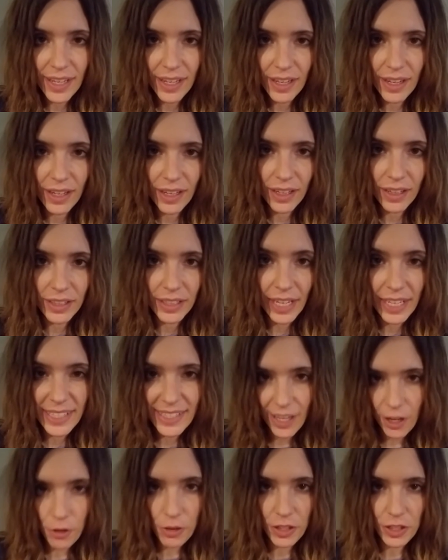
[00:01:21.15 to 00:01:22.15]
a nice
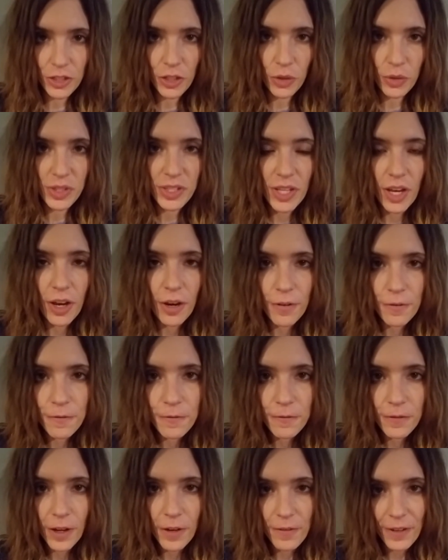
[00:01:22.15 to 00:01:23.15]
healthy dose
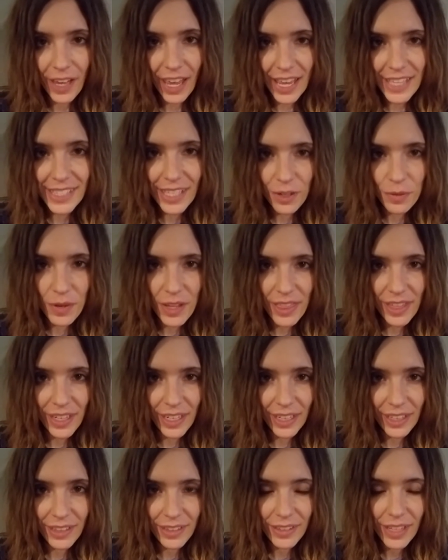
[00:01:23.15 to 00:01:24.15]
of, of chesed within
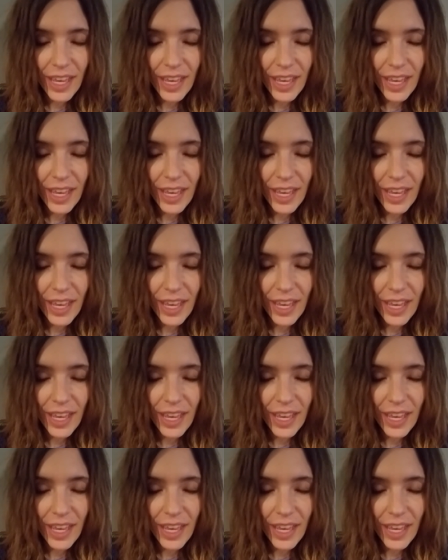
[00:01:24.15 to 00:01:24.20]
it.